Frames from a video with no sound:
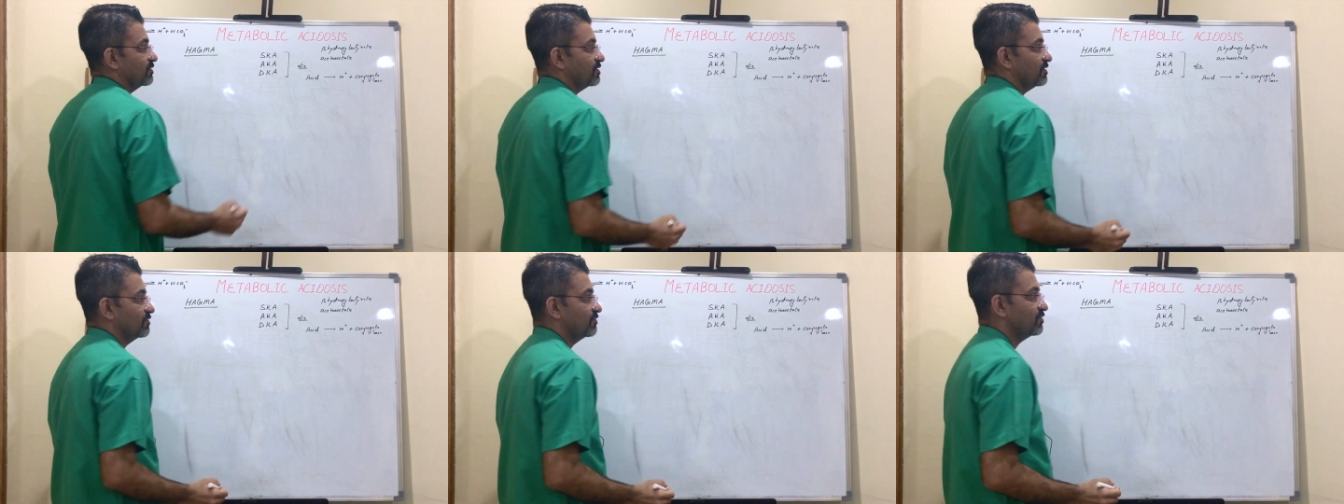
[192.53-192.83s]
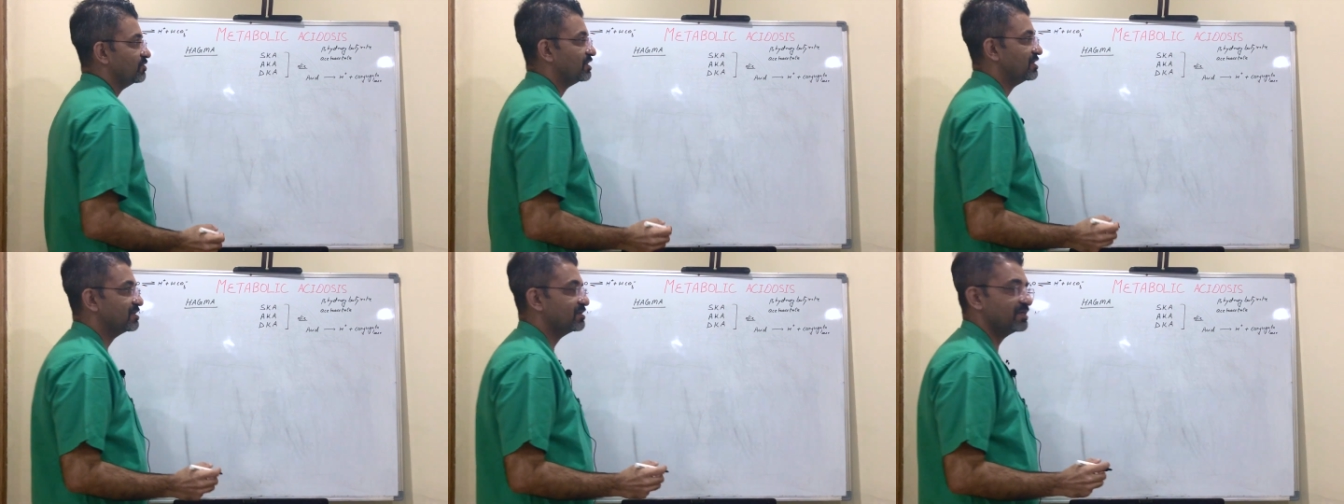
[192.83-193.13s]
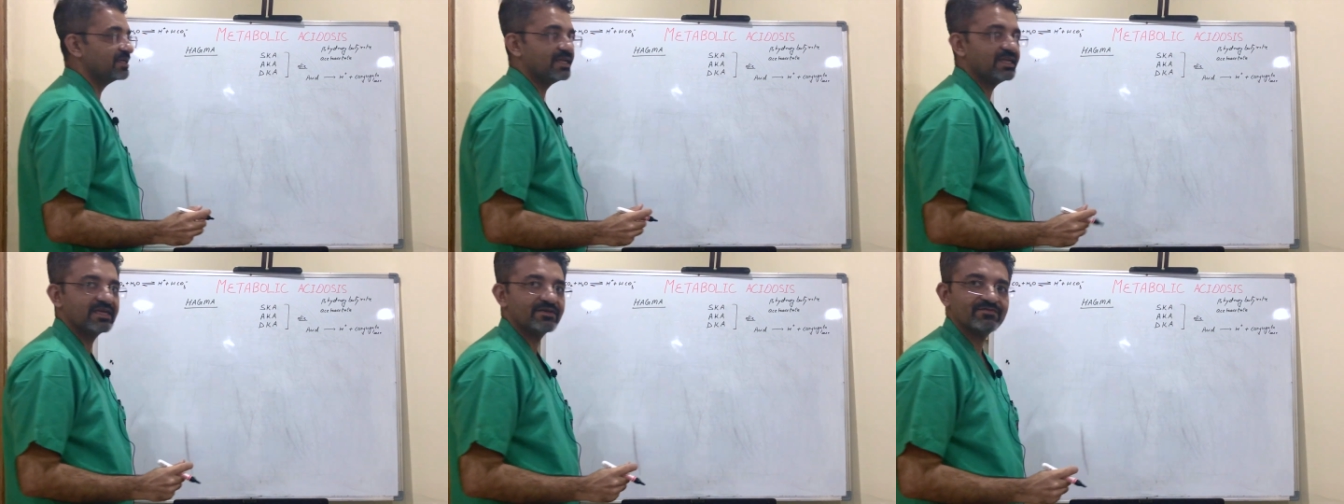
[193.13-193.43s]
you are
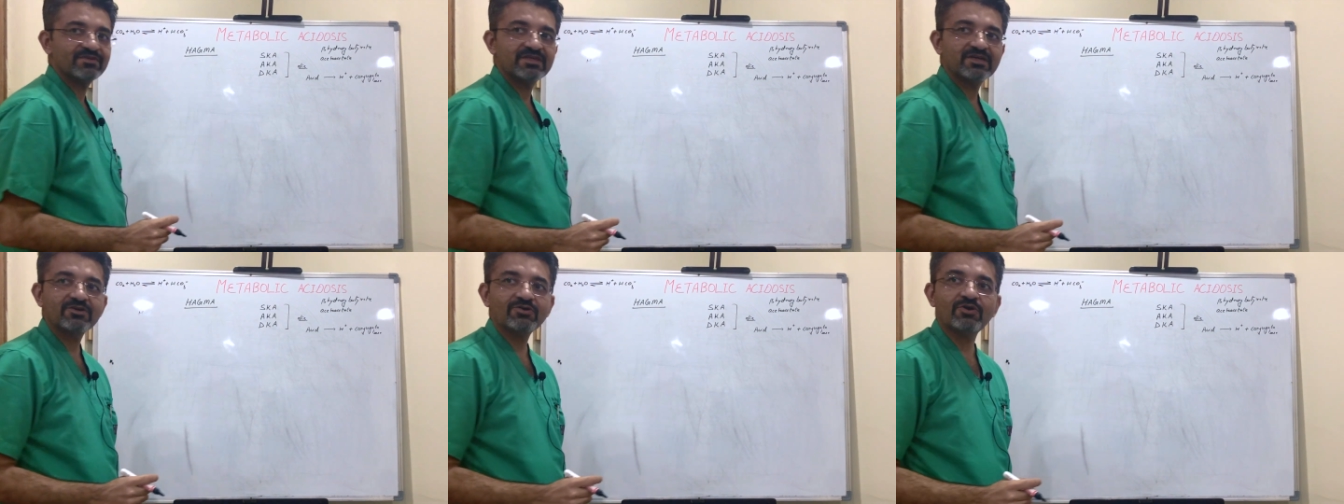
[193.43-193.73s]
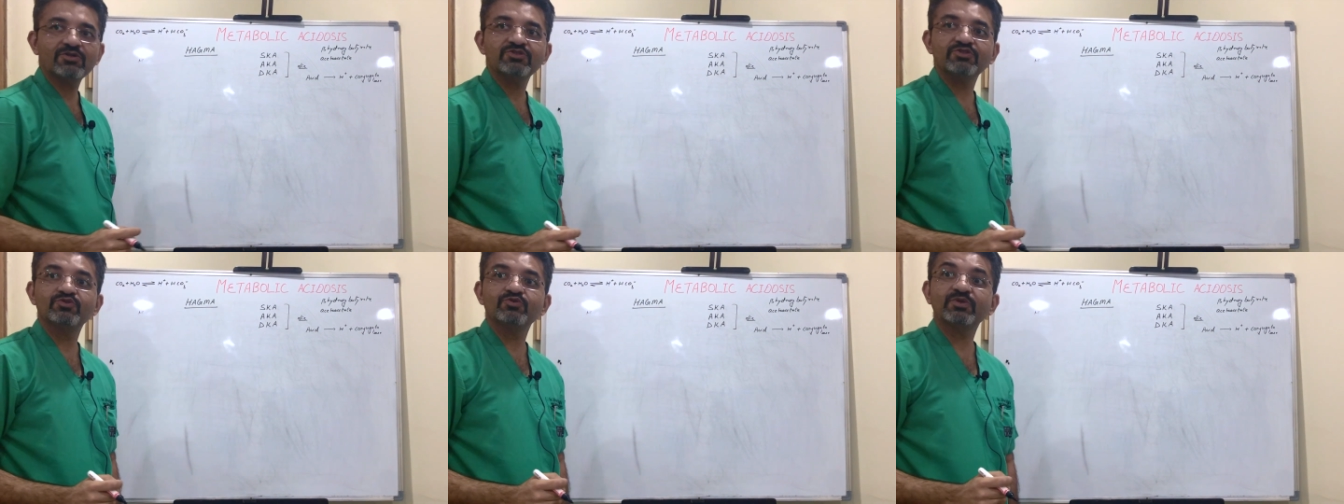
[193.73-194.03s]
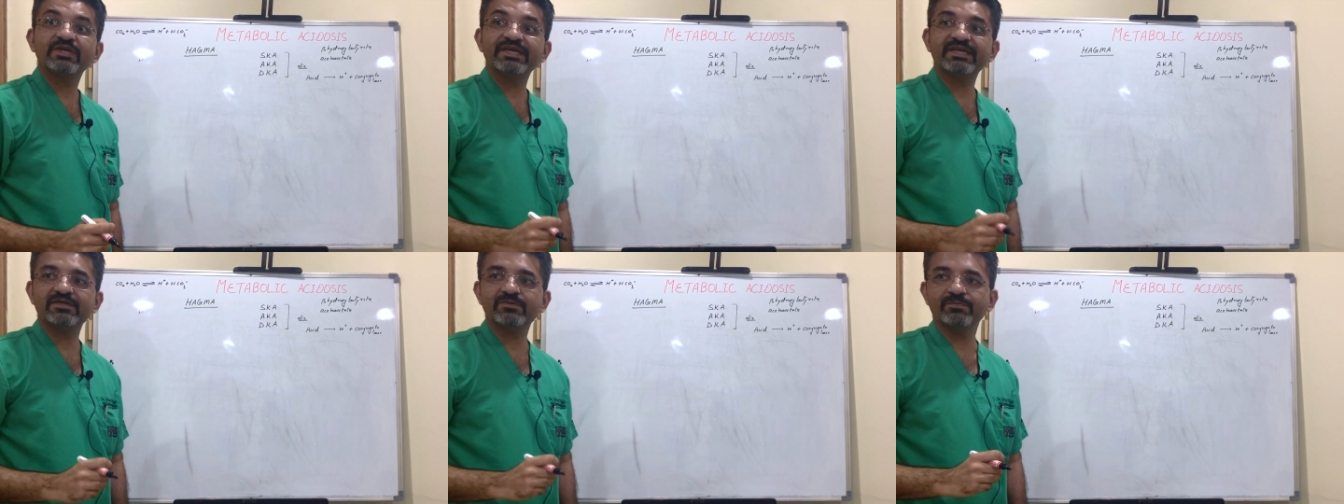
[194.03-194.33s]
dealing with a
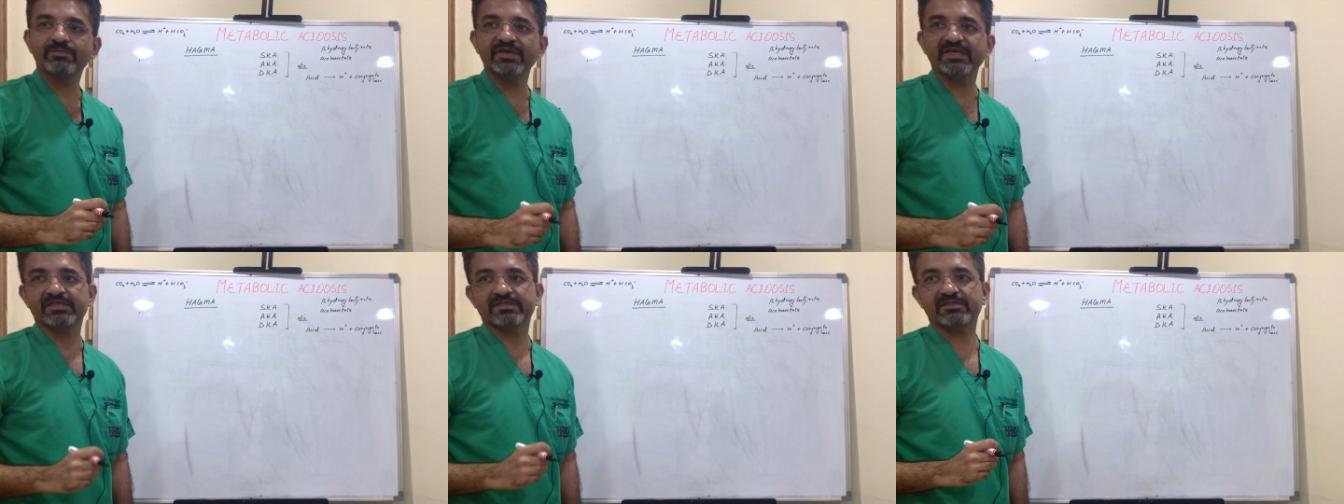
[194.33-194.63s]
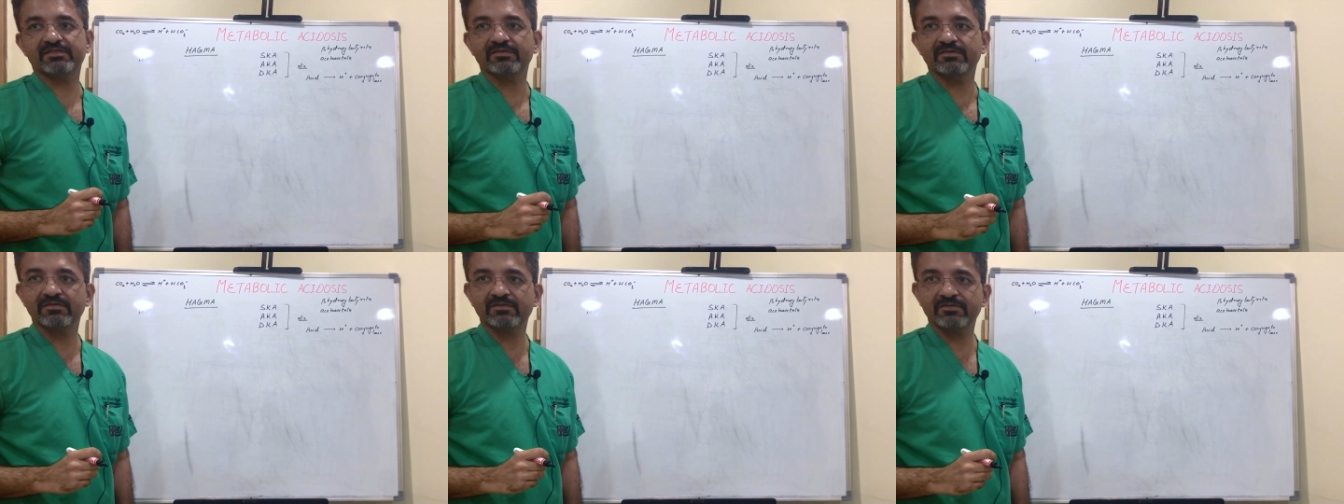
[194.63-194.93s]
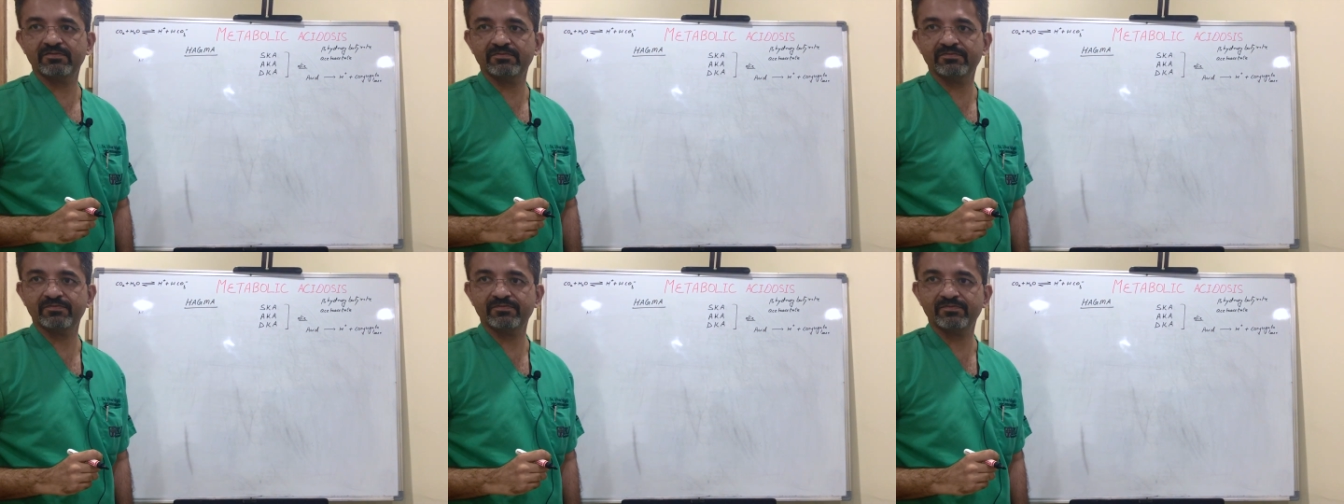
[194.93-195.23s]
conjugate base,
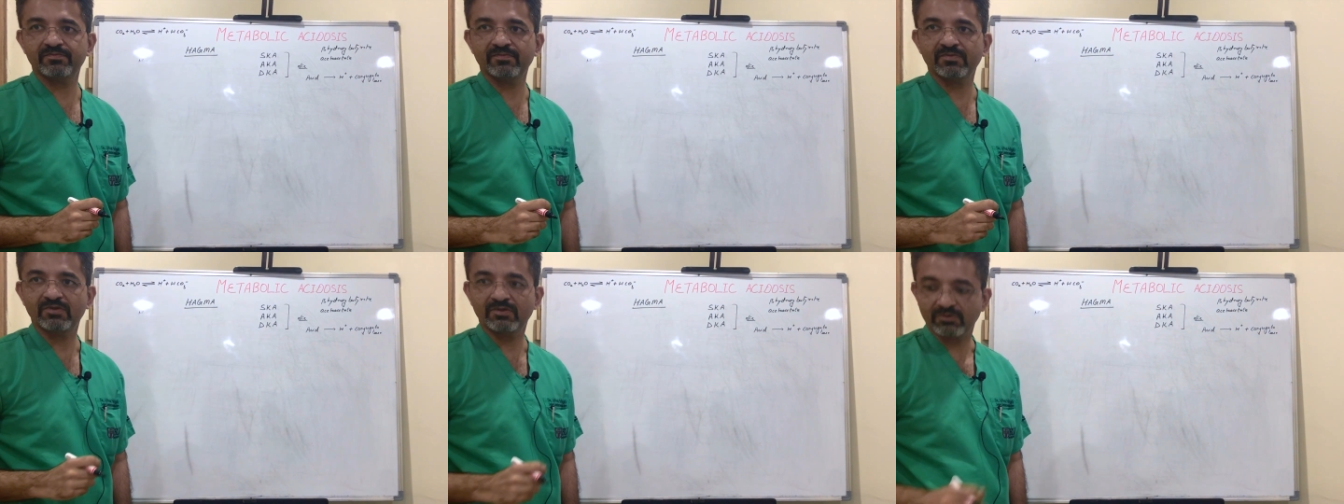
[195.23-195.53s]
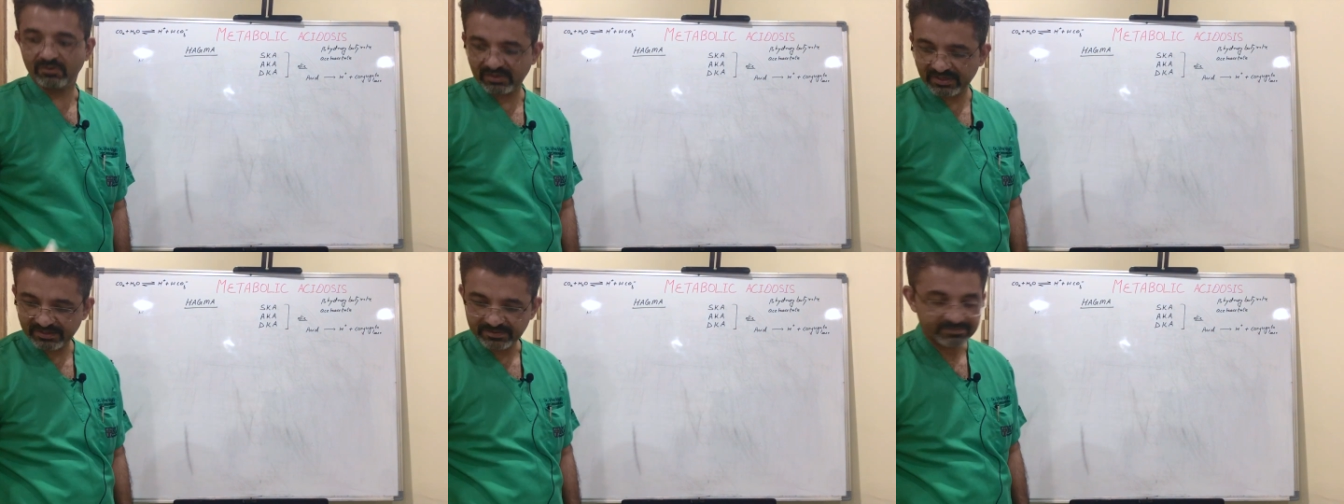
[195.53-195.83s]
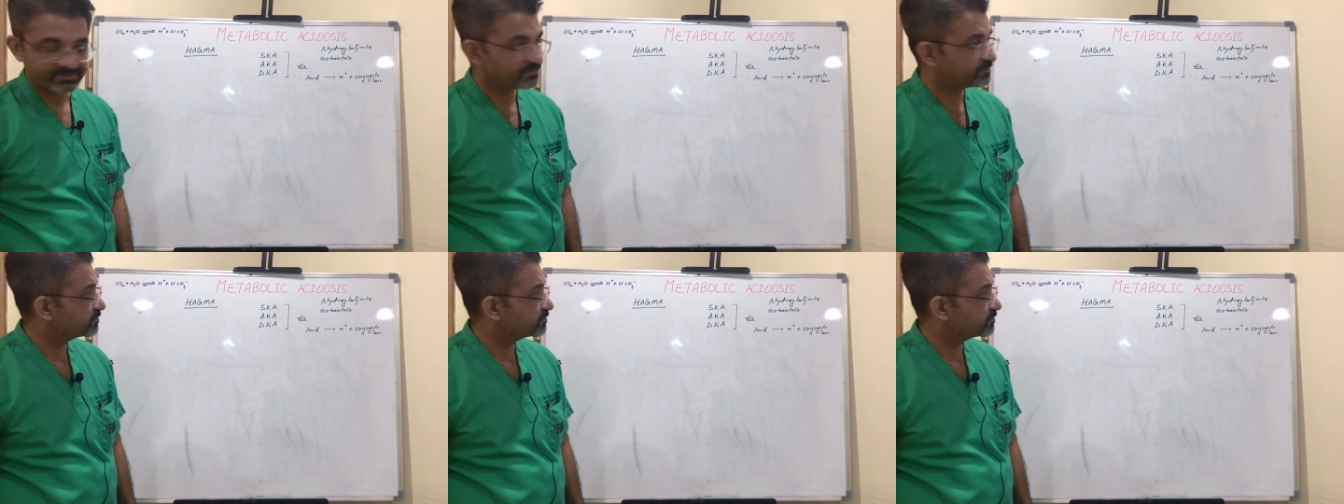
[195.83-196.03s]
okay?